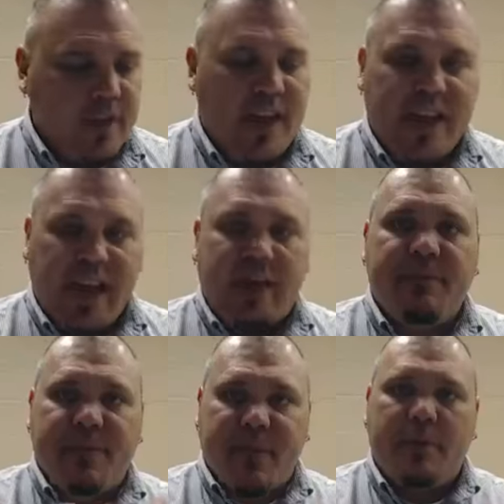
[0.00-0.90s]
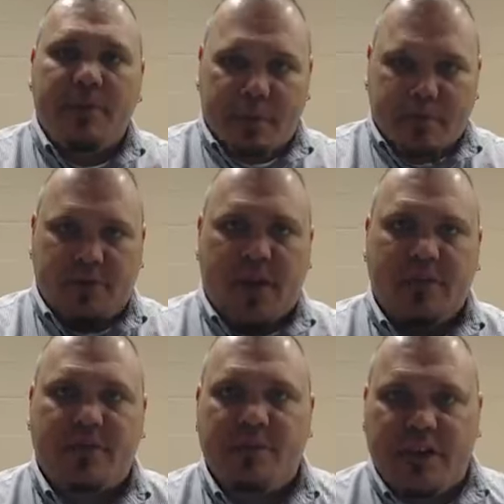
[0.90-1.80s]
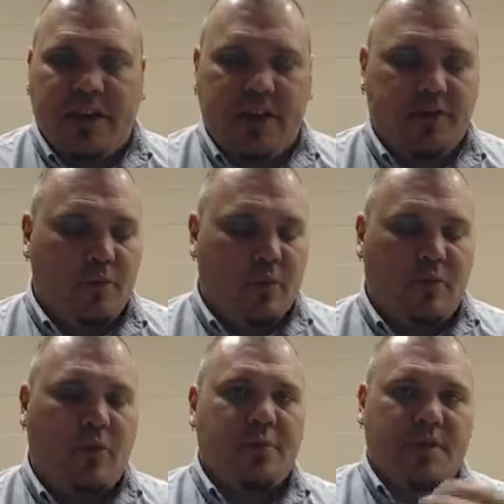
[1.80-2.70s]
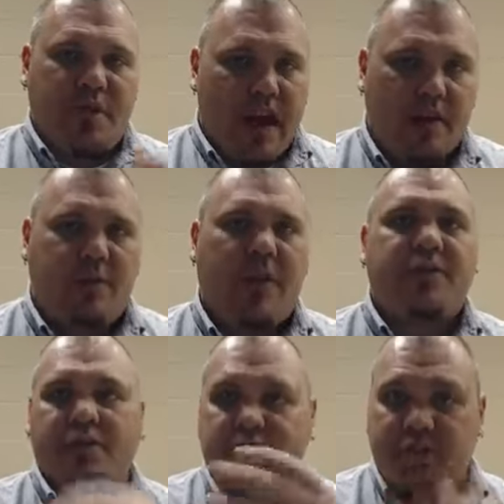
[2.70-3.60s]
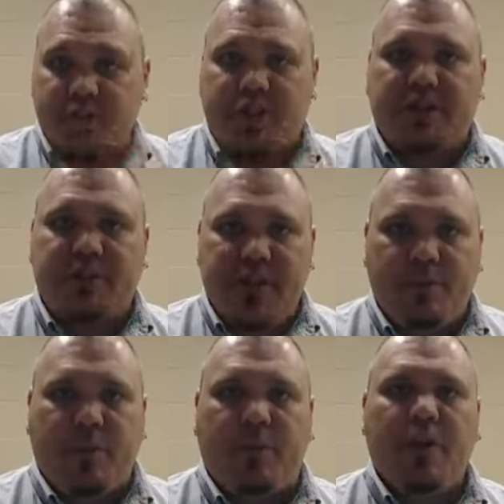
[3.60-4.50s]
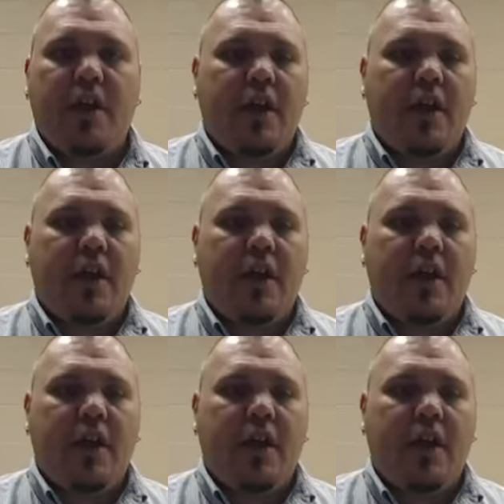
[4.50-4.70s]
They gave them the responsibility to perform the sacrifices and instruct the people